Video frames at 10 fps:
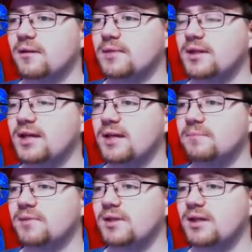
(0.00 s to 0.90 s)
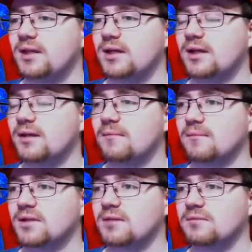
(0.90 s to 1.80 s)
I'm gonna keep the,
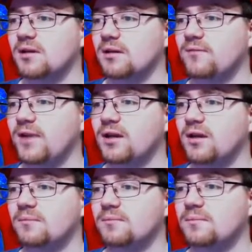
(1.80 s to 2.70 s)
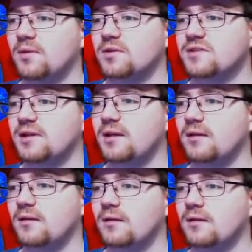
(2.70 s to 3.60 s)
um, keep the fake gun box right
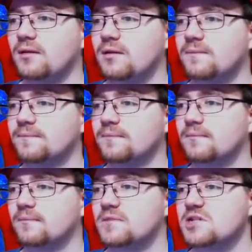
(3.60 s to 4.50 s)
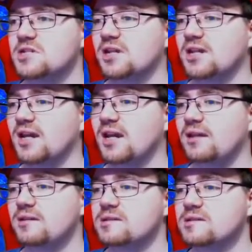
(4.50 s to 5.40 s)
here. Just in
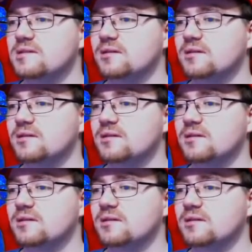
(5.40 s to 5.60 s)
case.